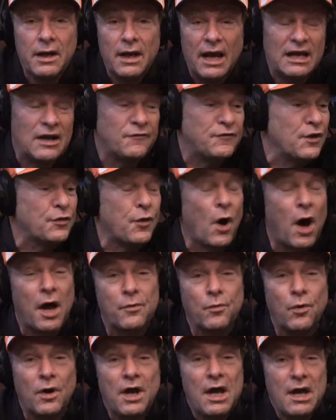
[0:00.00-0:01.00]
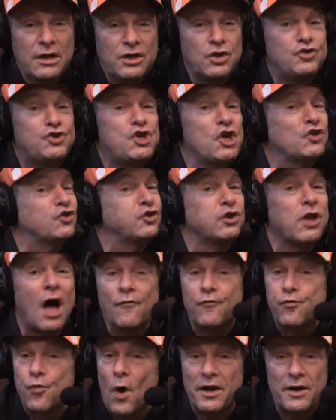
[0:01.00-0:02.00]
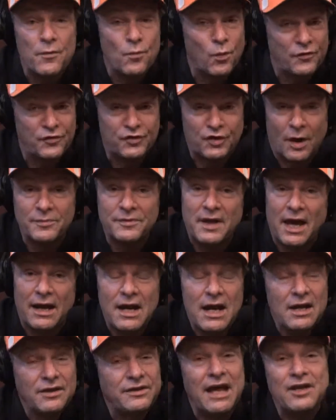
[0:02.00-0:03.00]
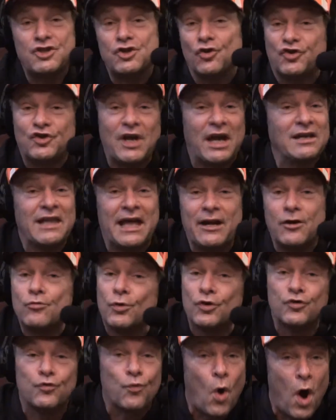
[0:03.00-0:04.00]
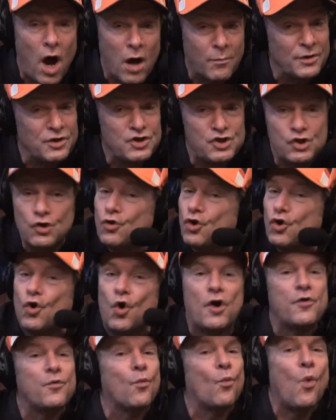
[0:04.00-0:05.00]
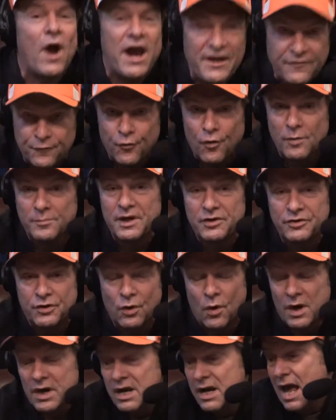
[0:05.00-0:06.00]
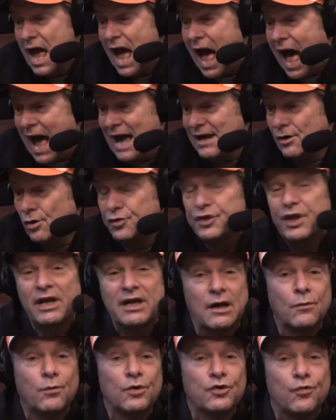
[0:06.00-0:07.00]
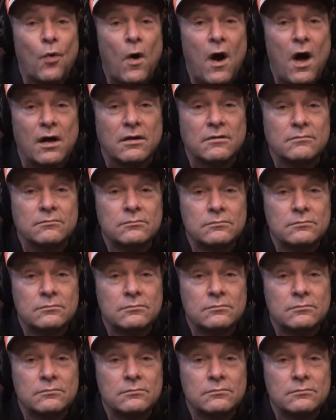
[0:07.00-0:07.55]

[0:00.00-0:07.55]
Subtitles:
And if you thought it was, you just love running with something that you'll say later was wrong, but you couldn't wait for him to do it. I don't think it was wrong.